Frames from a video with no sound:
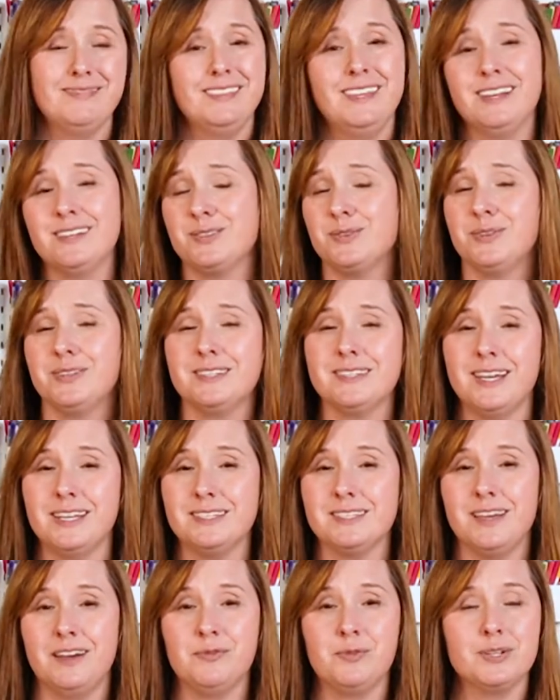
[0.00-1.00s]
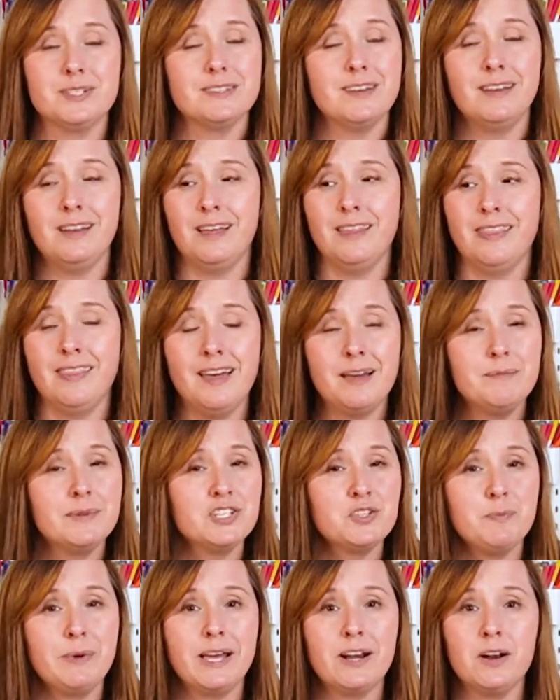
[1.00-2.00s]
The xTool design software is not that
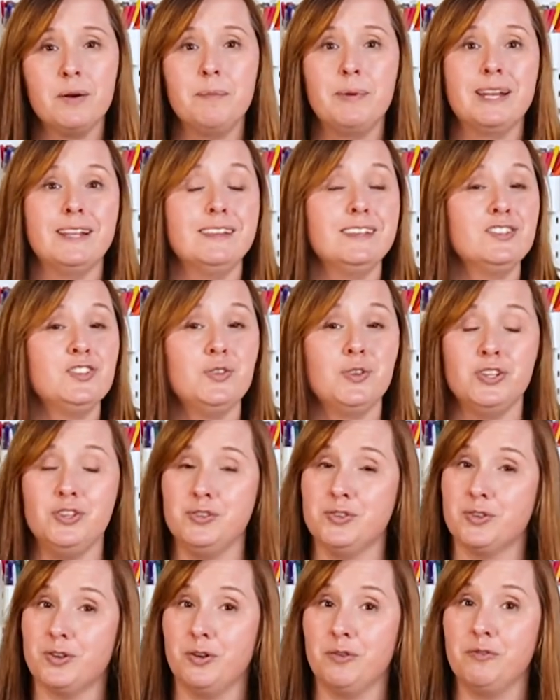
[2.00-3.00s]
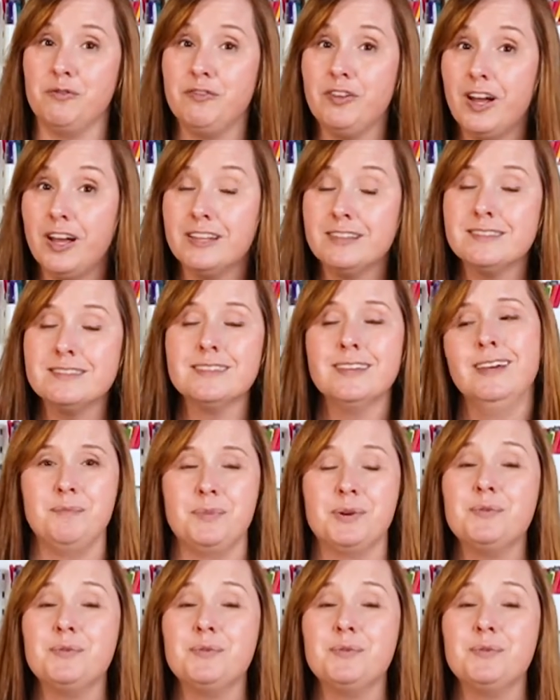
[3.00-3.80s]
much better, but at least you can use your own fonts.